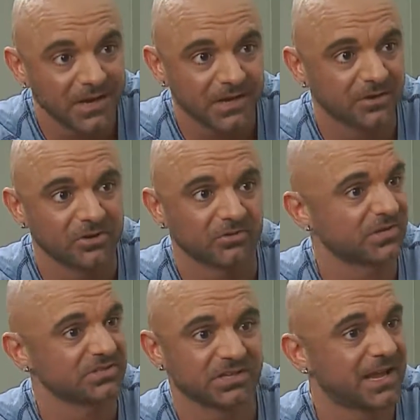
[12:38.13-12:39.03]
I don't know,
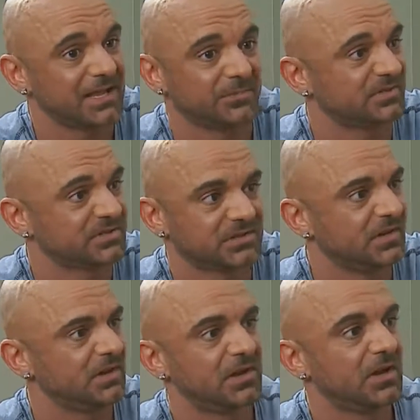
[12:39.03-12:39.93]
because the calipers,
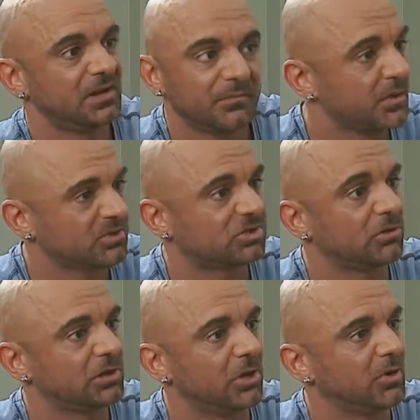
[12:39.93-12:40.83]
it was so
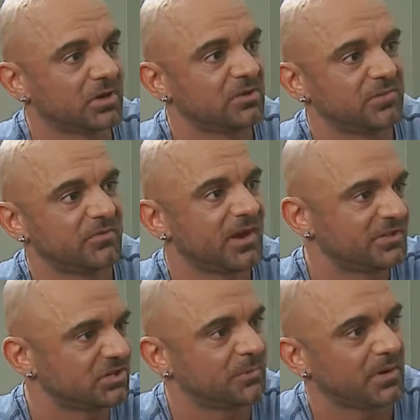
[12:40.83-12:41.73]
low it couldn't be right, as
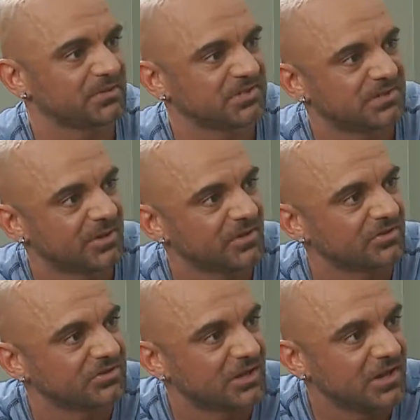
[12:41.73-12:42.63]
you could probably see by
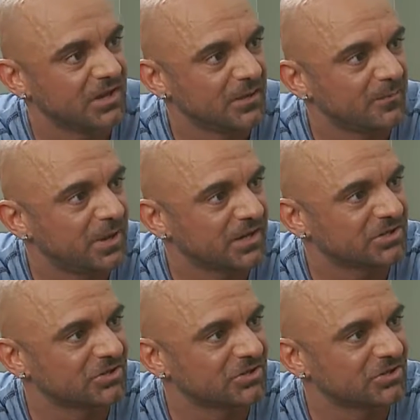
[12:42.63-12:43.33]
those pictures.